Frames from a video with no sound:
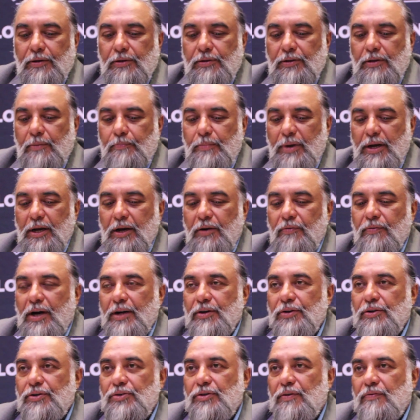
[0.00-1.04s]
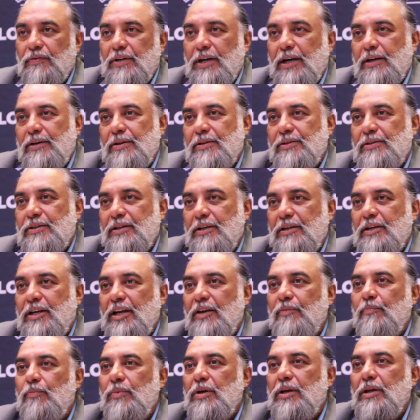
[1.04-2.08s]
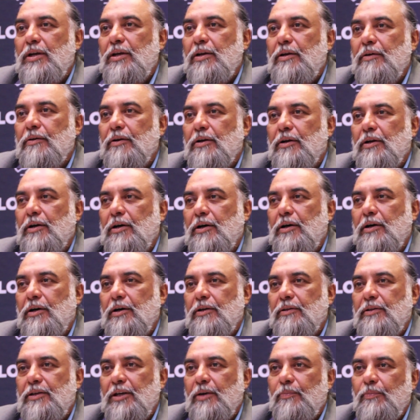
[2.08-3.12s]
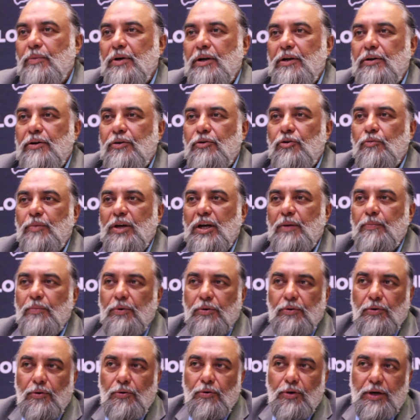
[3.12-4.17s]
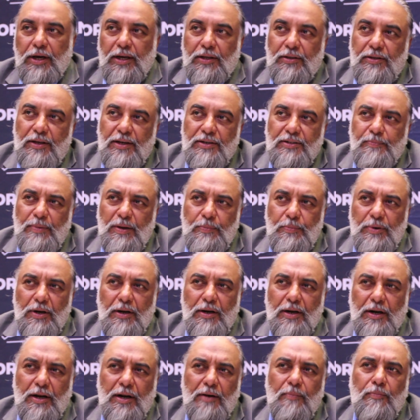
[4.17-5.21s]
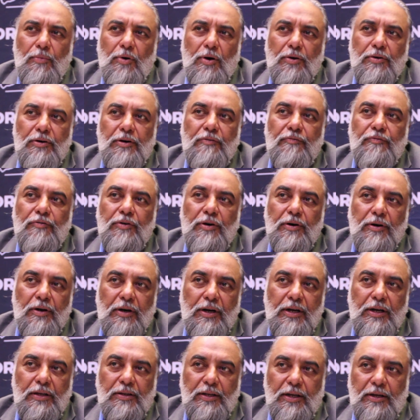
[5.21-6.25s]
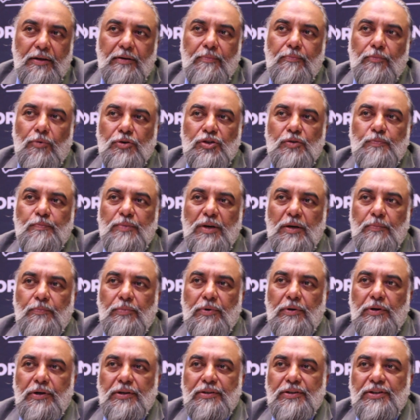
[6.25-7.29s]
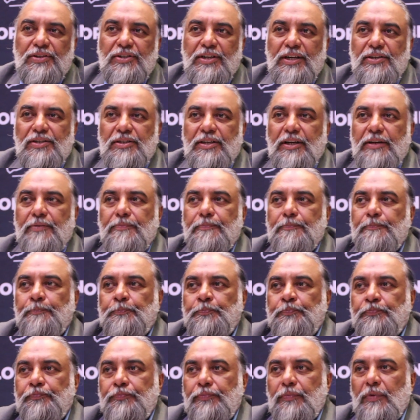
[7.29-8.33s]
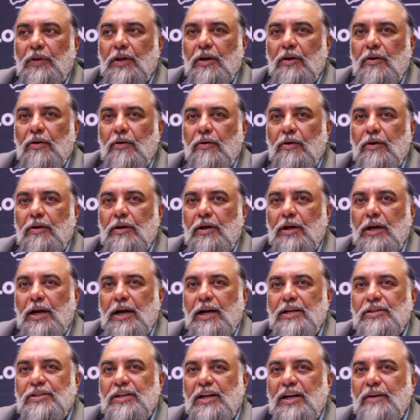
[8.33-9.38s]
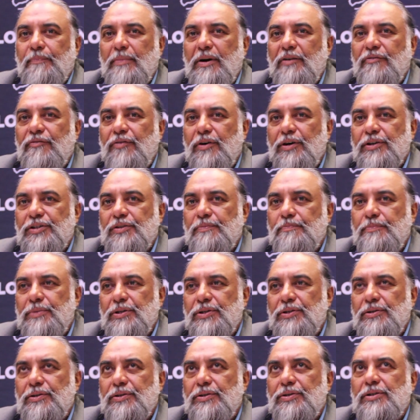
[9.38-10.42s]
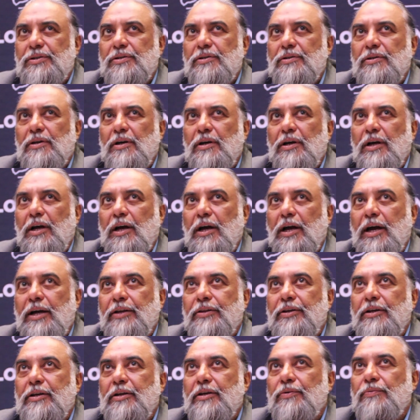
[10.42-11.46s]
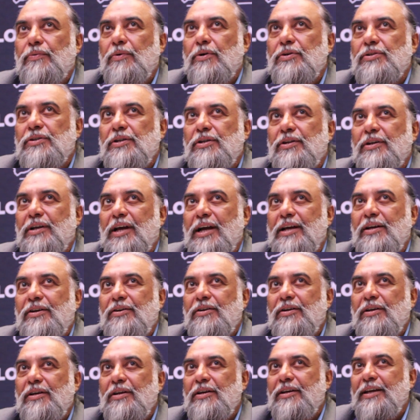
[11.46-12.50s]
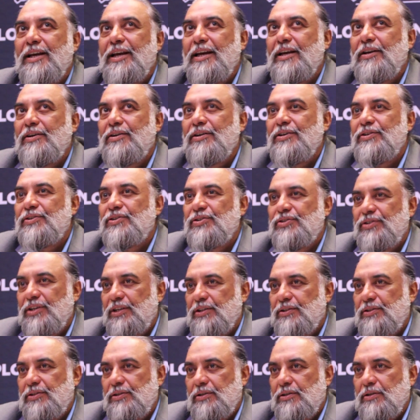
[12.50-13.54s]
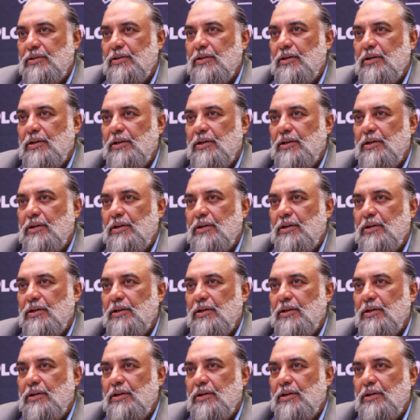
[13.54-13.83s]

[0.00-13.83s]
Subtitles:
The big advantage of that is it gave me the ability to be able to look at things maybe a little more differently than most people, in the sense that I started my first business, I think it was in 1986.